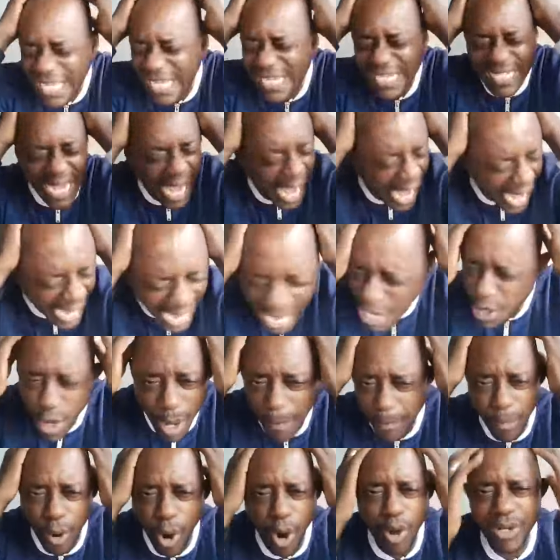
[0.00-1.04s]
think, Kai, are
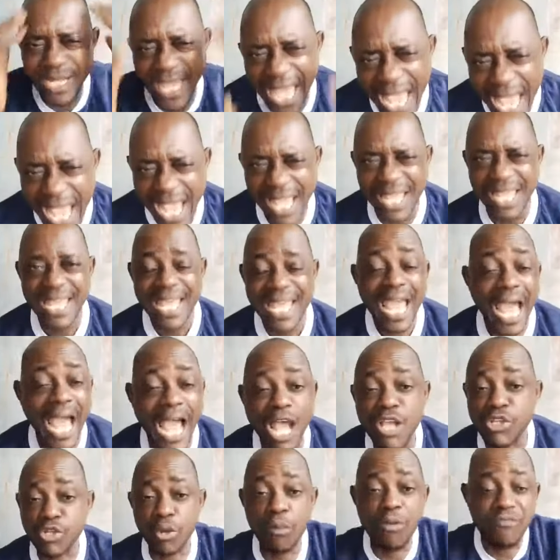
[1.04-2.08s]
you okay?
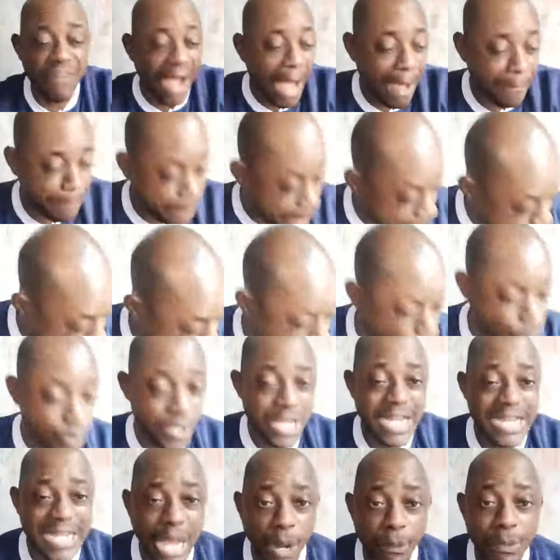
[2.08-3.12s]
And some of our people
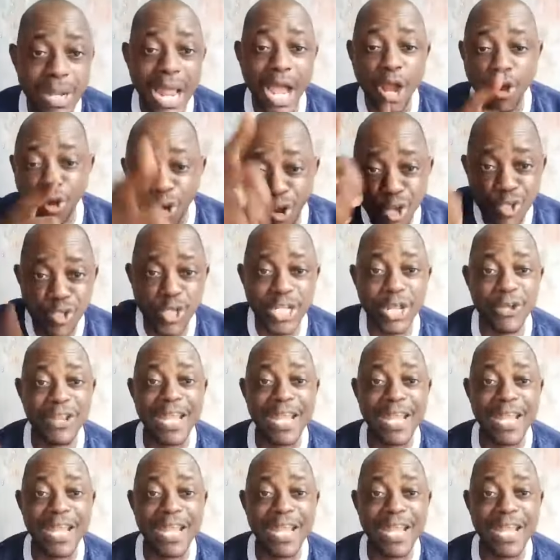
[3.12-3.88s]
that with our culture